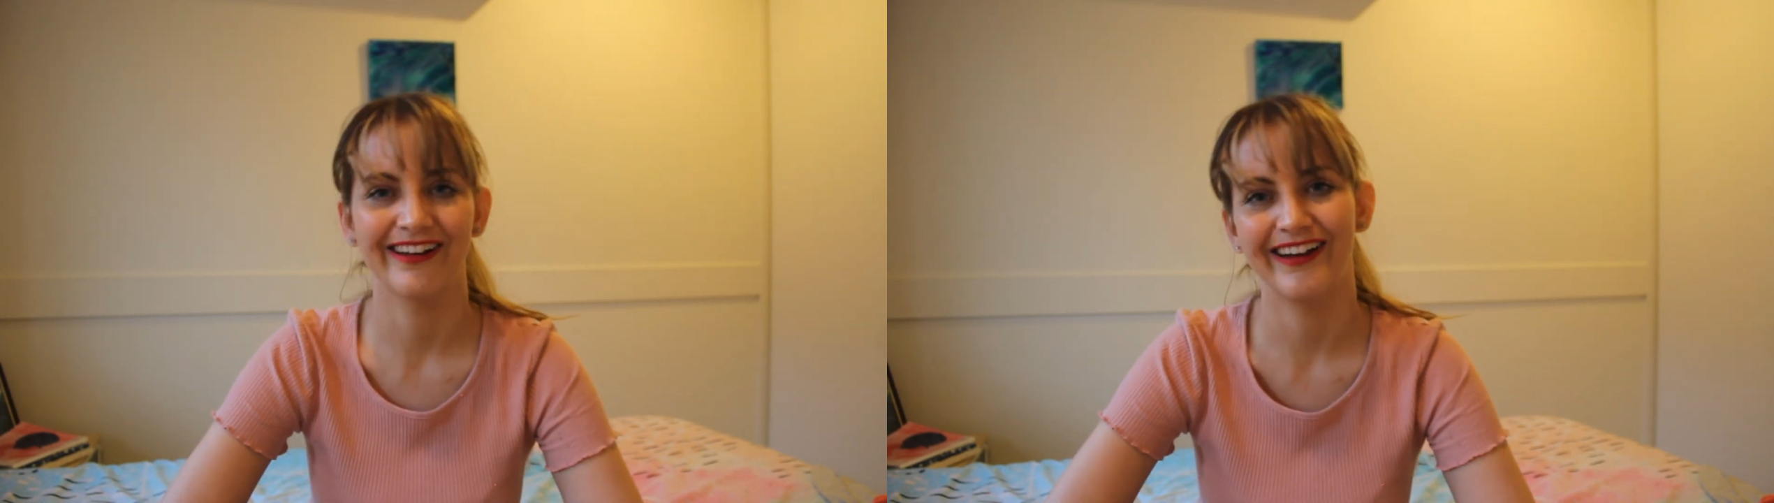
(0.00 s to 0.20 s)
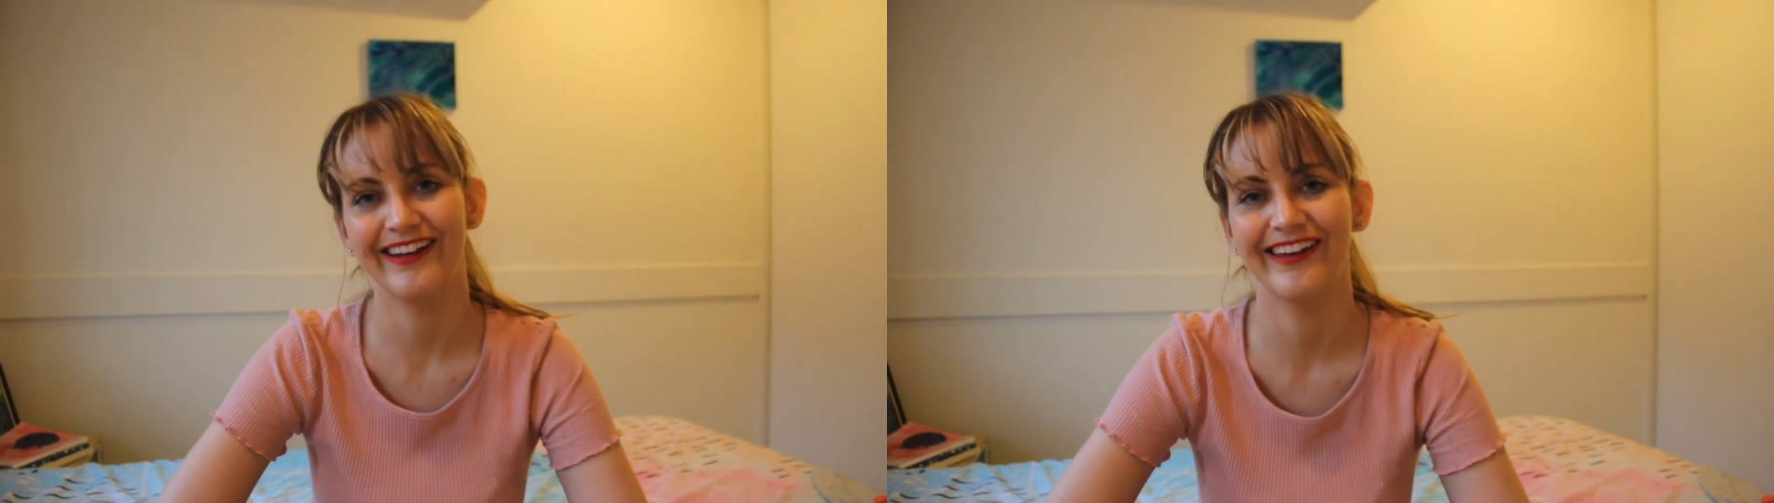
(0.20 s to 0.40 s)

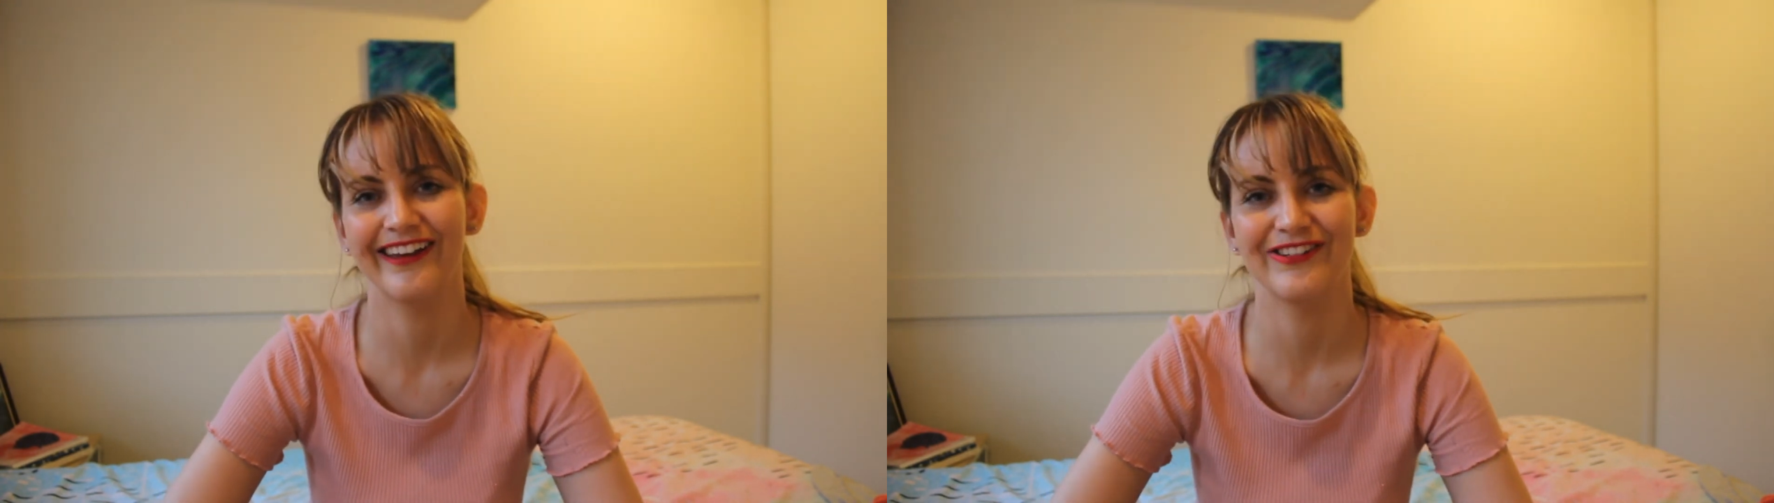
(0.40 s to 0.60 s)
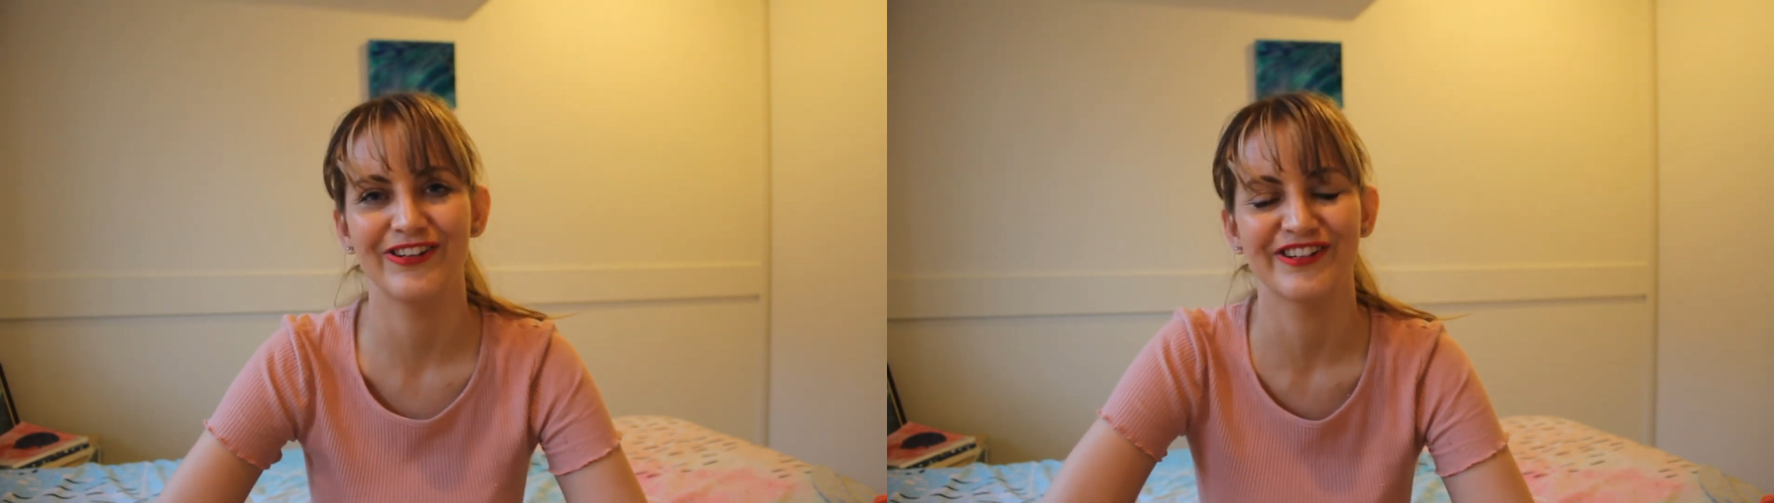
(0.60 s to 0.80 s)

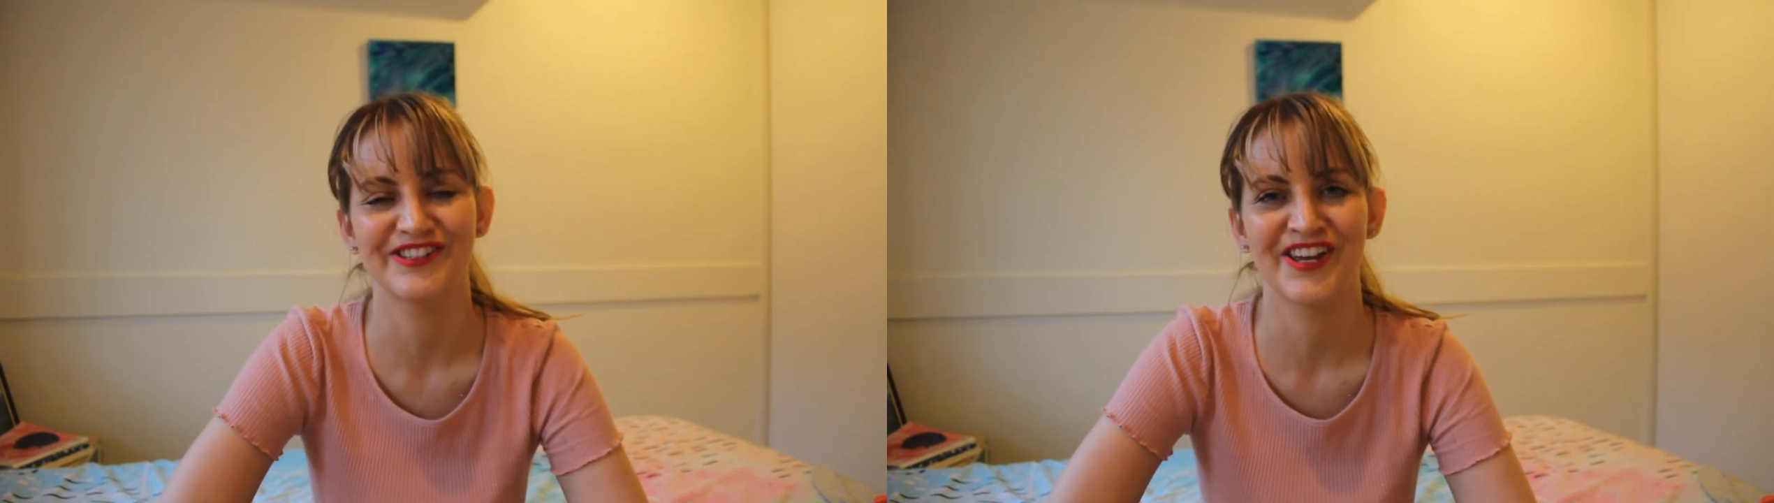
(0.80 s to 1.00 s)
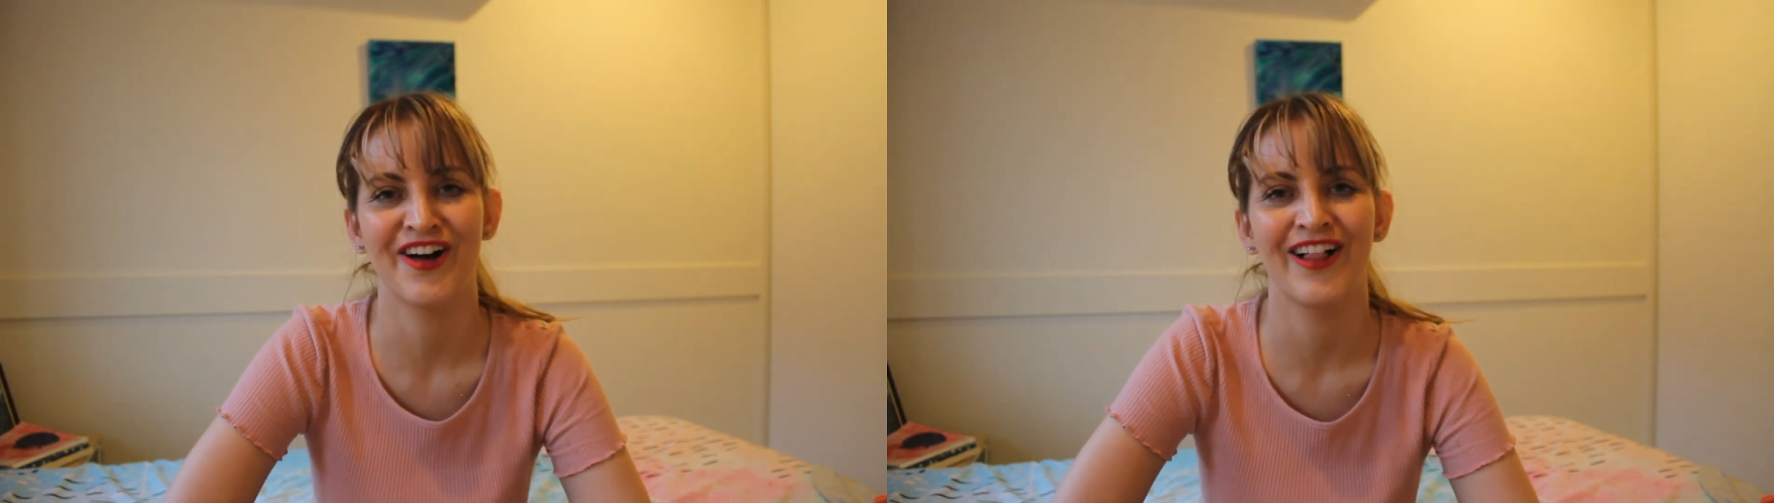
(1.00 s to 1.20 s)
Again, you can
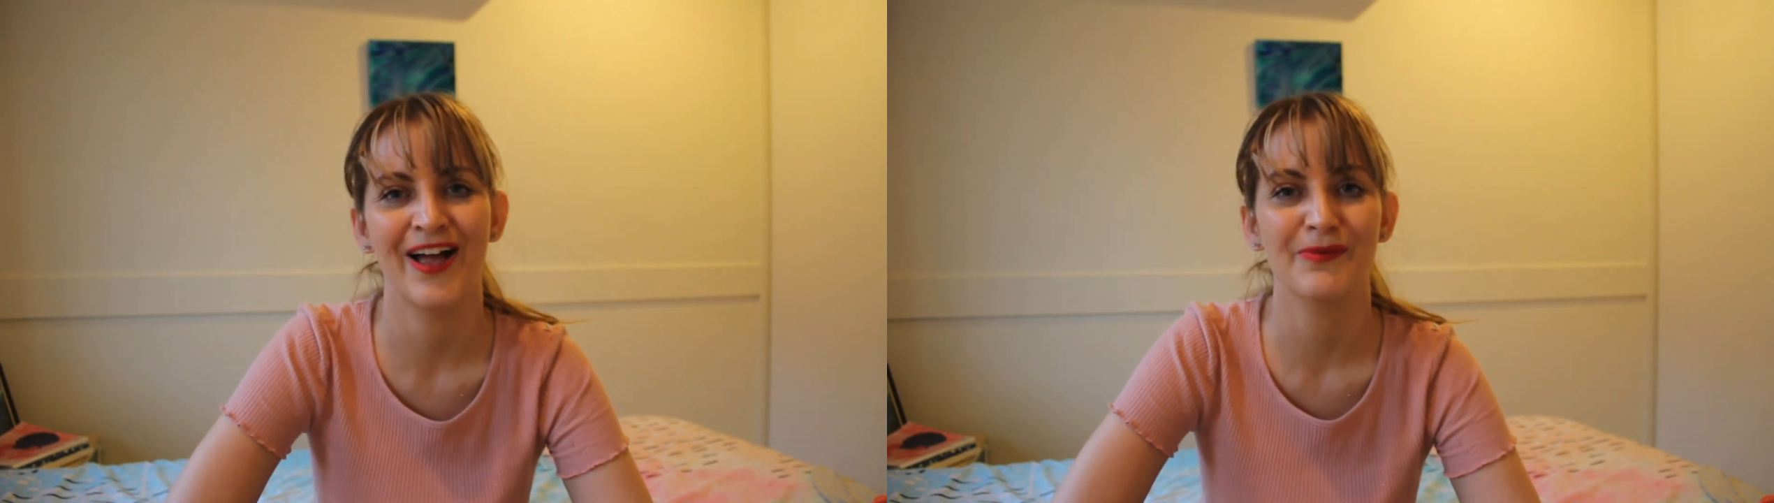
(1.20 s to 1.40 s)
tell how